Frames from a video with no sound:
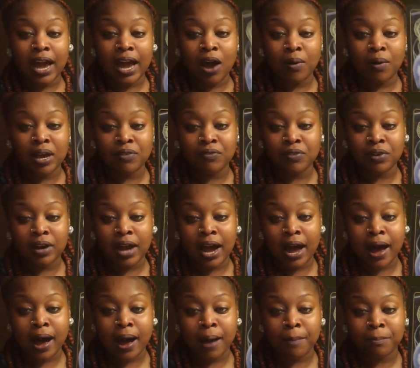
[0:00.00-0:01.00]
However,
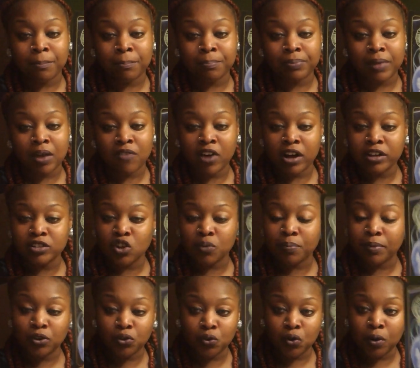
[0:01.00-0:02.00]
um, I've
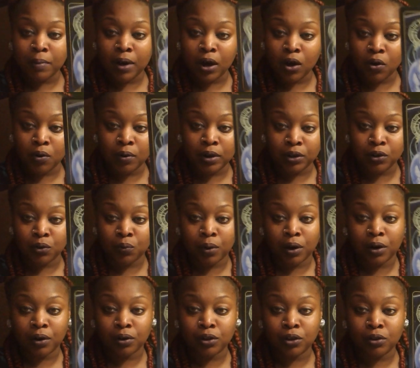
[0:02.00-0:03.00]
also been doing my own inner
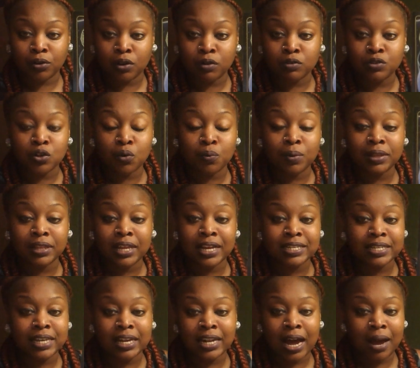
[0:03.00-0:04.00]
work, you know. So with
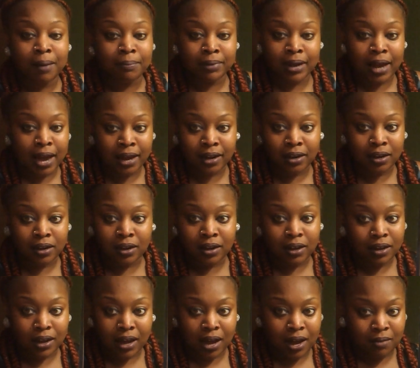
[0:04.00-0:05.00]
that said, I'm not
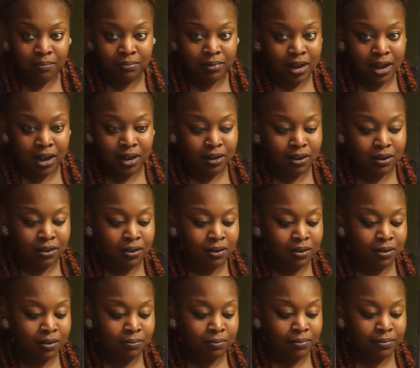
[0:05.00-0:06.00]
I'm not
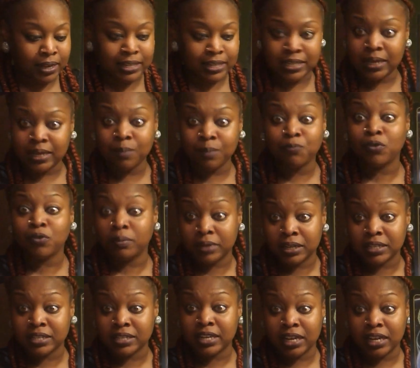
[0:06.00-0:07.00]
um, exempt
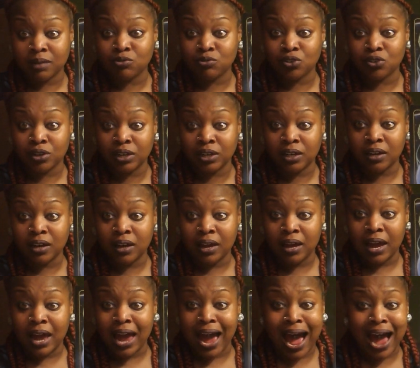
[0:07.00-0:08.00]
from this damn journey.
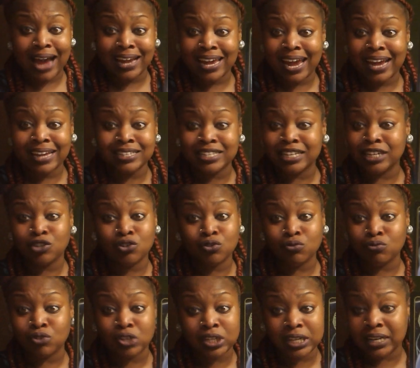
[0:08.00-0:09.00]
I can't teach
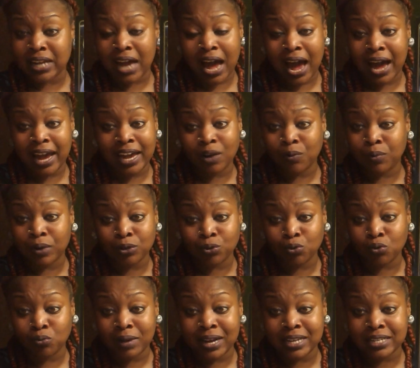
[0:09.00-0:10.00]
you shit I ain't went
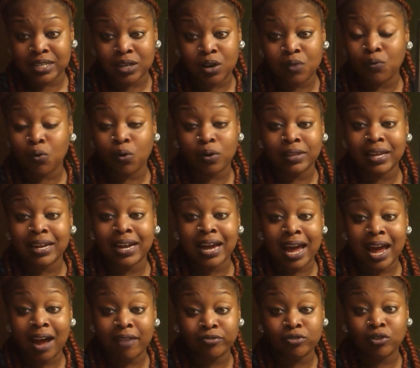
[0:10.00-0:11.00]
through myself or that
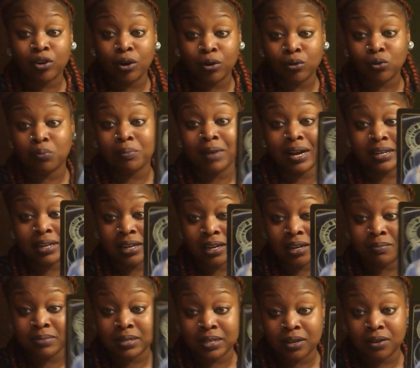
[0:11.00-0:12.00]
I have to hurdle my
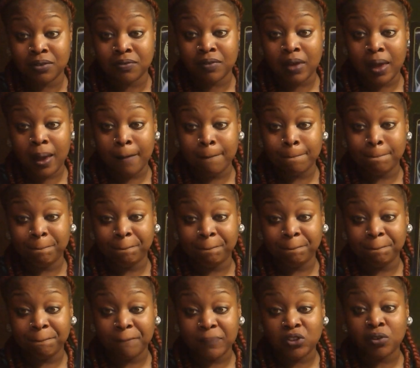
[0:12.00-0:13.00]
damn self.
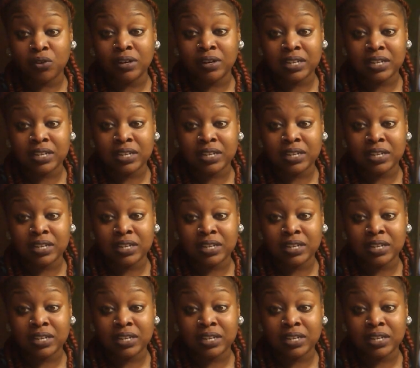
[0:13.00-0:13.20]
So